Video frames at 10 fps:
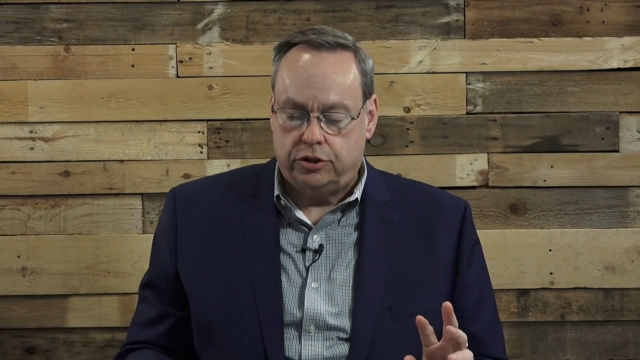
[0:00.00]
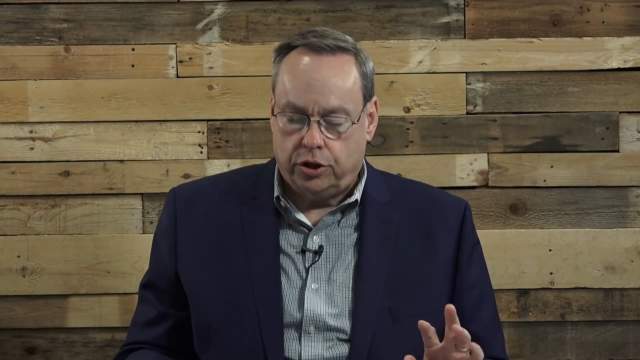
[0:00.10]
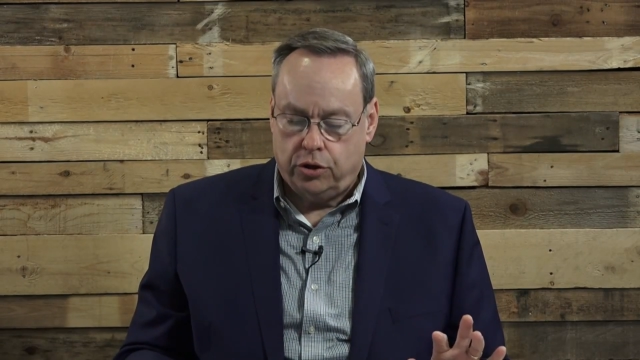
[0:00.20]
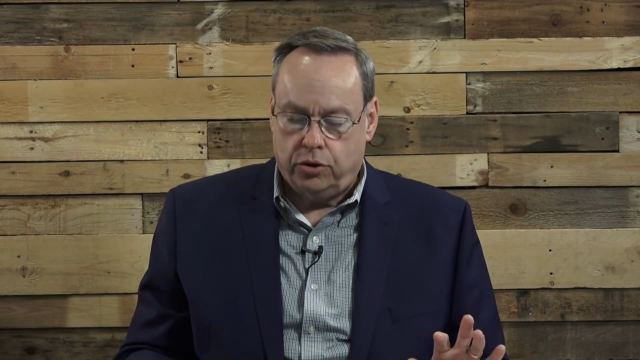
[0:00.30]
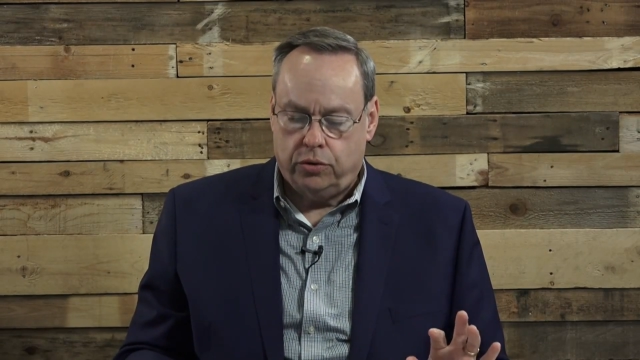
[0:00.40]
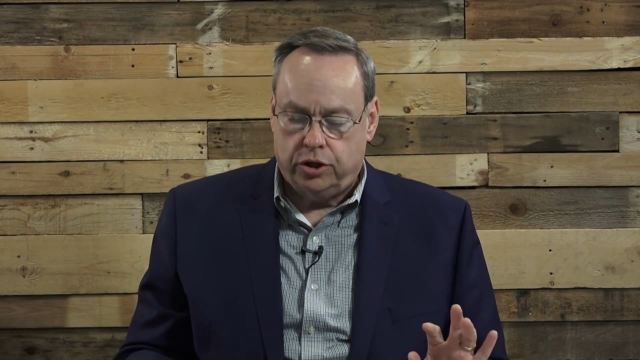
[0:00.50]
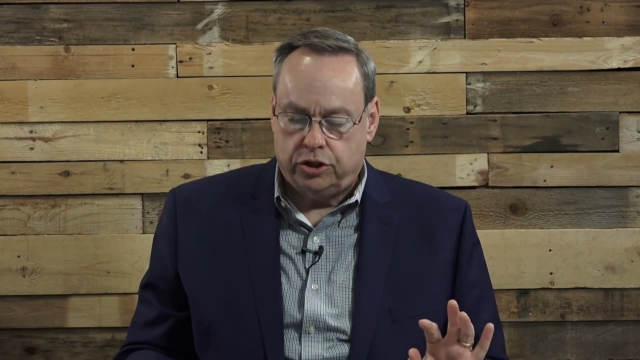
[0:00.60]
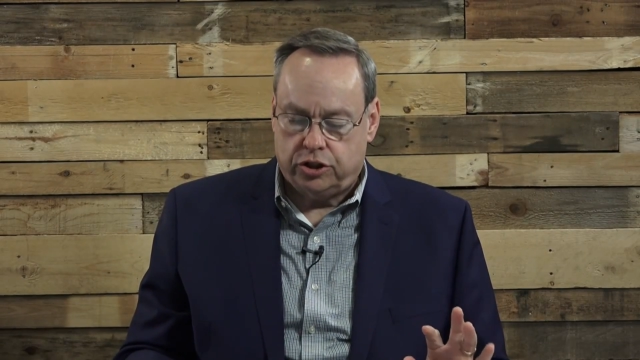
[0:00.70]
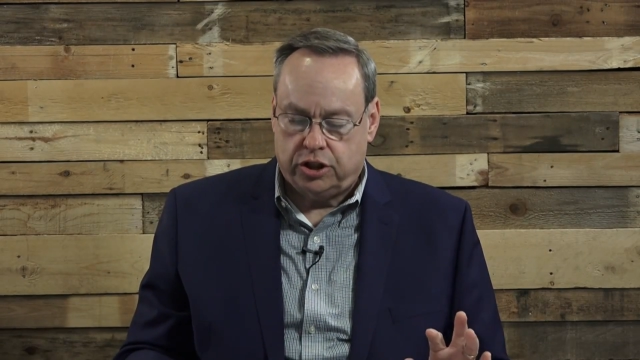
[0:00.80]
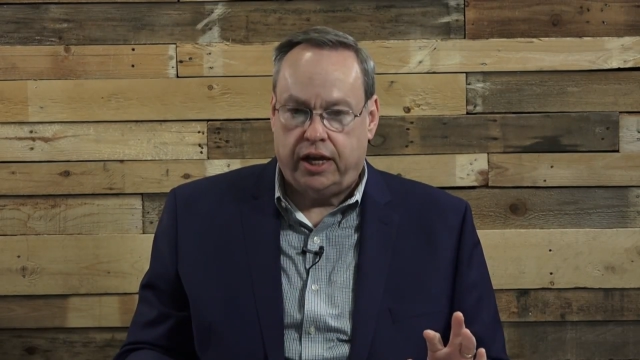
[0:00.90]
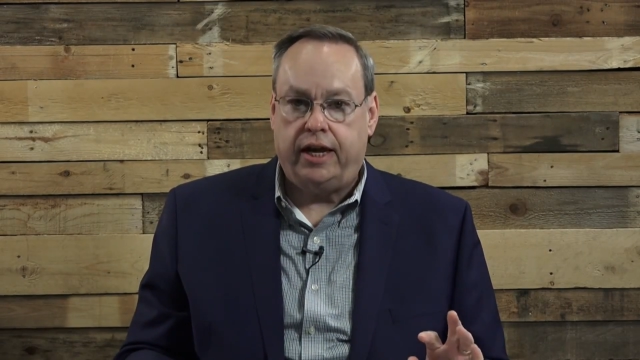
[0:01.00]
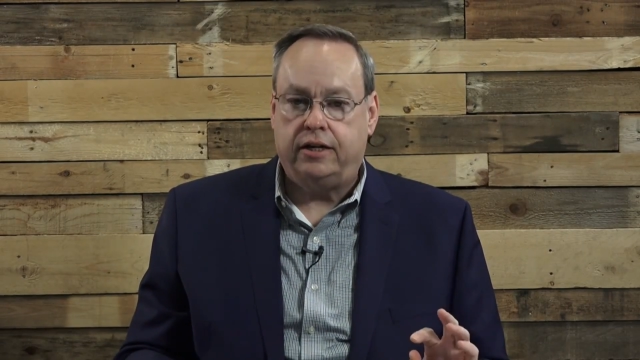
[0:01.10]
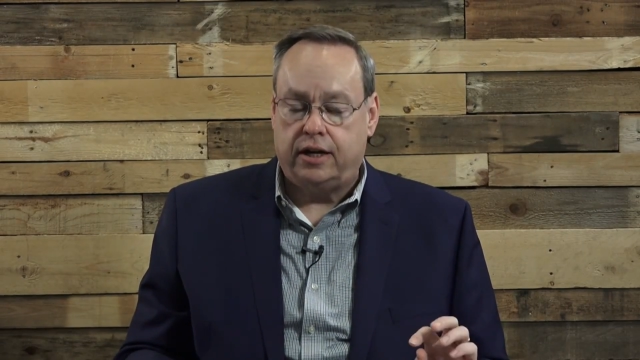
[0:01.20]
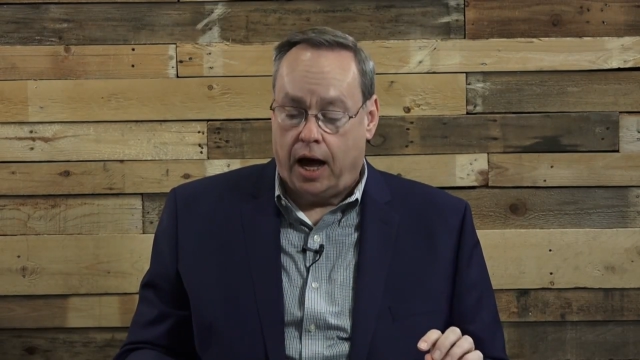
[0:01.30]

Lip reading: two distinct